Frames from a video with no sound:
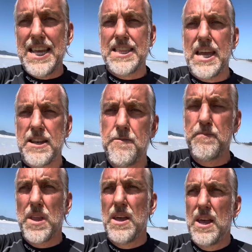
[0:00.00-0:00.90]
that
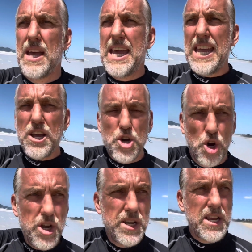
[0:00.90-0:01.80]
he
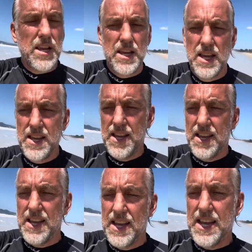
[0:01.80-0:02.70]
could
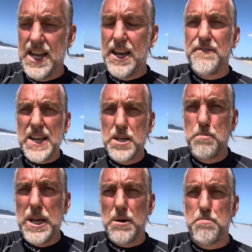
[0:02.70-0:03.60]
invent a
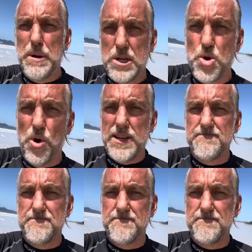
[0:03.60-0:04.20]
better Bitcoin,